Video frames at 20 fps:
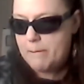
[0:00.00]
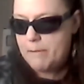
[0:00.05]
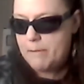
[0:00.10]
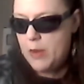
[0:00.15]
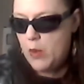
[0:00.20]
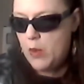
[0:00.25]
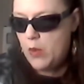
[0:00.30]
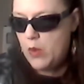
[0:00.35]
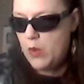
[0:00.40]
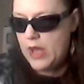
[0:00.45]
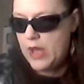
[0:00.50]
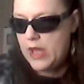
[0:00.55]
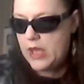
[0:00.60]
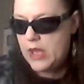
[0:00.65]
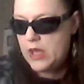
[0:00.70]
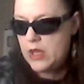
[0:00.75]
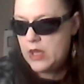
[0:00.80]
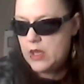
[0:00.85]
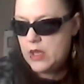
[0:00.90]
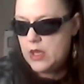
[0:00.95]

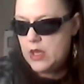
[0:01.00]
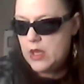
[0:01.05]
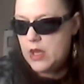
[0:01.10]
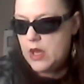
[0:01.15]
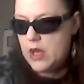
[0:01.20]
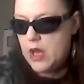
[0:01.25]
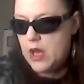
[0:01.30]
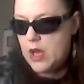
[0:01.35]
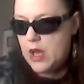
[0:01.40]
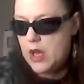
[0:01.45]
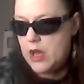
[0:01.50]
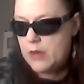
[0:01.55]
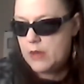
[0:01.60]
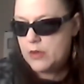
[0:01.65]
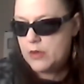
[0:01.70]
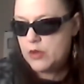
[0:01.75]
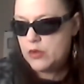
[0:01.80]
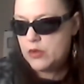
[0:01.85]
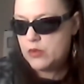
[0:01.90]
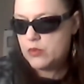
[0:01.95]
boy
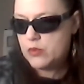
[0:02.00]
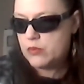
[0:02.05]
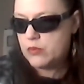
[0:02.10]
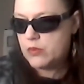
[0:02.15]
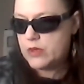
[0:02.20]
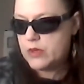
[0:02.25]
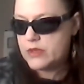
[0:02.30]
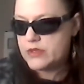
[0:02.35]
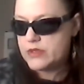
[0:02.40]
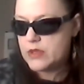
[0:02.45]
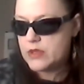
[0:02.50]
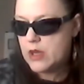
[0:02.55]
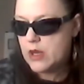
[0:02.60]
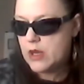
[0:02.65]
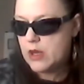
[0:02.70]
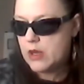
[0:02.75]
who was,